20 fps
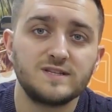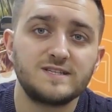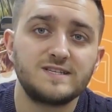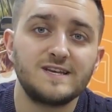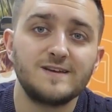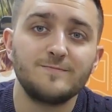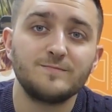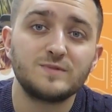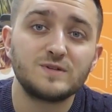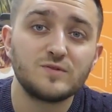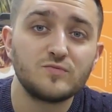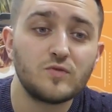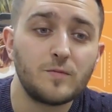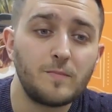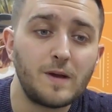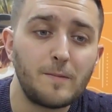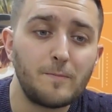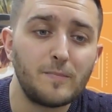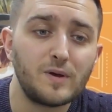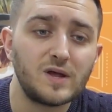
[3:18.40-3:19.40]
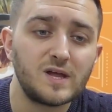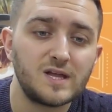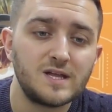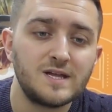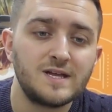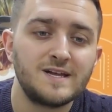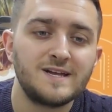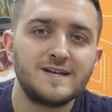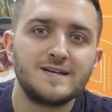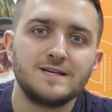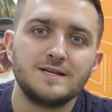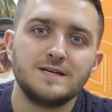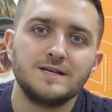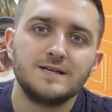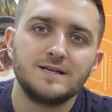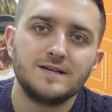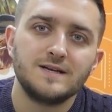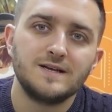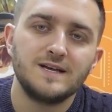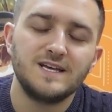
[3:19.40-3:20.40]
One tip to remember,
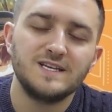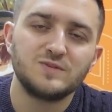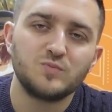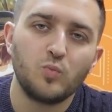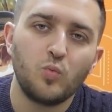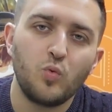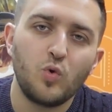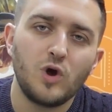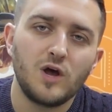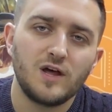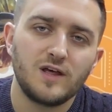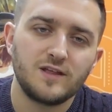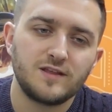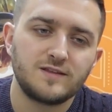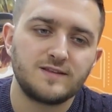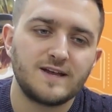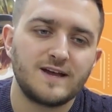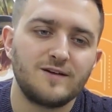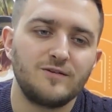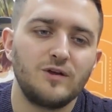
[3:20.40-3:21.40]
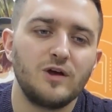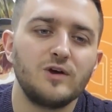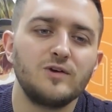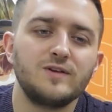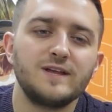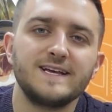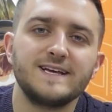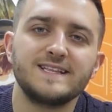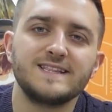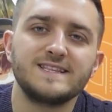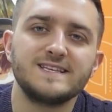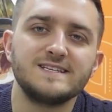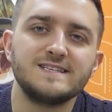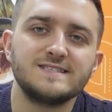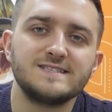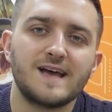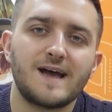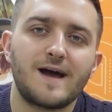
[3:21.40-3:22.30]
it's worth downloading the